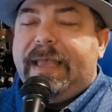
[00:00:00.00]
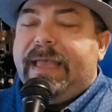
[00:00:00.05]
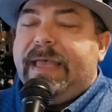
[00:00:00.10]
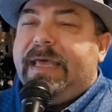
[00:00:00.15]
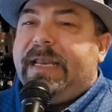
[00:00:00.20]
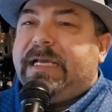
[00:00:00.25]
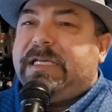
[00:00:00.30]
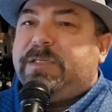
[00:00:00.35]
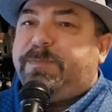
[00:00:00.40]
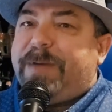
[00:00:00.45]
It
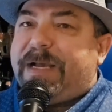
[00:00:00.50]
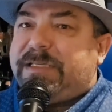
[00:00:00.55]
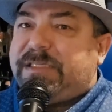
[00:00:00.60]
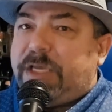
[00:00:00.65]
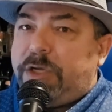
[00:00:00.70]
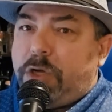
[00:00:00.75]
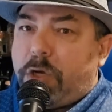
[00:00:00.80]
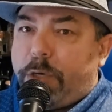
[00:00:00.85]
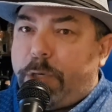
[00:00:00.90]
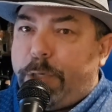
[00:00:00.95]
expects that
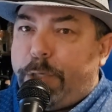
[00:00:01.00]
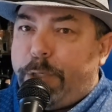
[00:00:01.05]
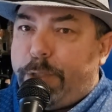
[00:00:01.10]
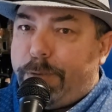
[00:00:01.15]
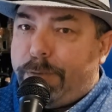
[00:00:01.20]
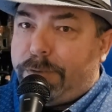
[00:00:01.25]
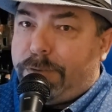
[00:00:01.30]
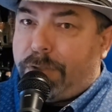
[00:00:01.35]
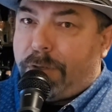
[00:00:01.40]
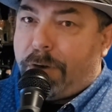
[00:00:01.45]
you're going to
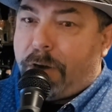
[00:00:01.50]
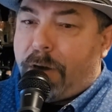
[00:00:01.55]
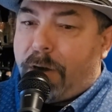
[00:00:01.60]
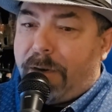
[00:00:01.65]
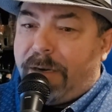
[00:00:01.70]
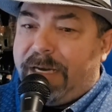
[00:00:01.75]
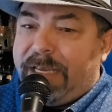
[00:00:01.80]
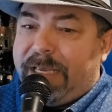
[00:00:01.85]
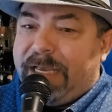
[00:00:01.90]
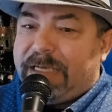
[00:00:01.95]
use your
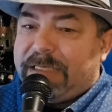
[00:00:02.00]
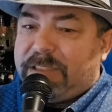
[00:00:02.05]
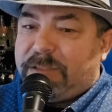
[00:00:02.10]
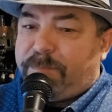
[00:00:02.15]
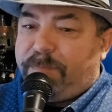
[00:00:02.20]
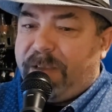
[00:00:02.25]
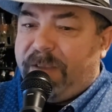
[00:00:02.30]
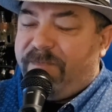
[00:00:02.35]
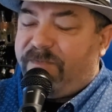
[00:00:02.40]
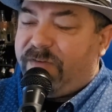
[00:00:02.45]

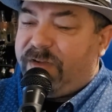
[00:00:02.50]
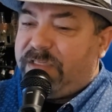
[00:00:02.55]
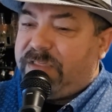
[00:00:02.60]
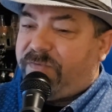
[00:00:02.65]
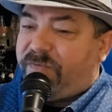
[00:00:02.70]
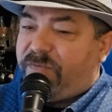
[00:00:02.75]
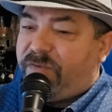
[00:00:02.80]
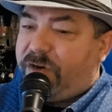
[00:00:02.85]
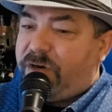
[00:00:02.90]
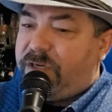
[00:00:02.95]
RESP funds
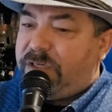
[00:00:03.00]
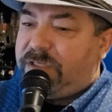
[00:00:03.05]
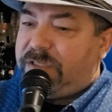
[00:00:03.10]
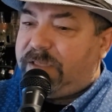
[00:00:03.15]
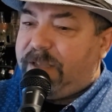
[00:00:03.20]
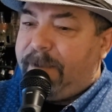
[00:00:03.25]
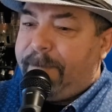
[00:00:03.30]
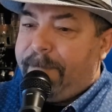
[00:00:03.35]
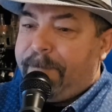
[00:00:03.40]
first,